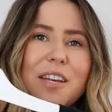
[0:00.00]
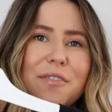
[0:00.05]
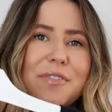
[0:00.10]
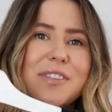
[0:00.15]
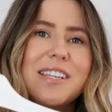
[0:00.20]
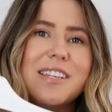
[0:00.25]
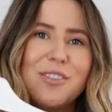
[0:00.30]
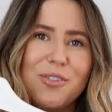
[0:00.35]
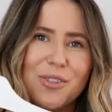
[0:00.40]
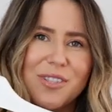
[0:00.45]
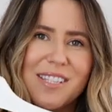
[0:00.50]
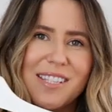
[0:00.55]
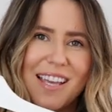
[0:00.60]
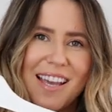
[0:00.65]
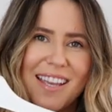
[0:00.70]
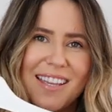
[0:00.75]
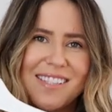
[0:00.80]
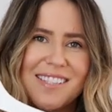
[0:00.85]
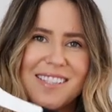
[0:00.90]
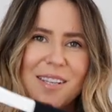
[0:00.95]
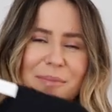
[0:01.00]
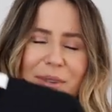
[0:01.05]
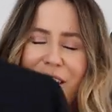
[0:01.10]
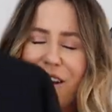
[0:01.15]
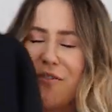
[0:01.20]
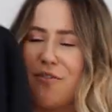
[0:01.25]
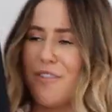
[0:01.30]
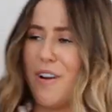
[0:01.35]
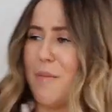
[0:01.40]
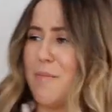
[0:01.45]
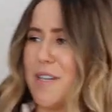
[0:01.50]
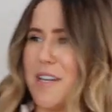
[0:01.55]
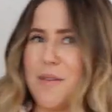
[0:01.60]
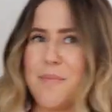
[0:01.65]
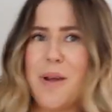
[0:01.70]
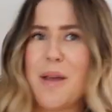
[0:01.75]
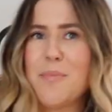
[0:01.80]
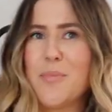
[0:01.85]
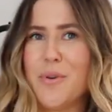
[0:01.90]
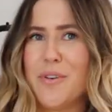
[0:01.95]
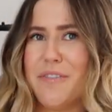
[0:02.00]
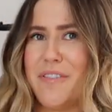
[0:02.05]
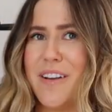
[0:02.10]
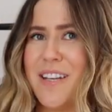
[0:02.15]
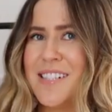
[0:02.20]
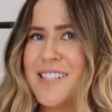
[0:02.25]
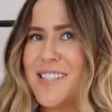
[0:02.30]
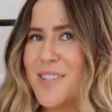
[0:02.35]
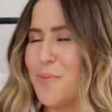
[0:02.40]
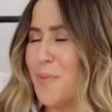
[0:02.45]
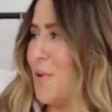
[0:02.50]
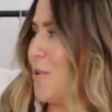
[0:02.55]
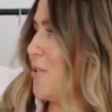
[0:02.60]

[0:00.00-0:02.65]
Definitely looks like something I've grabbed out of my boyfriend's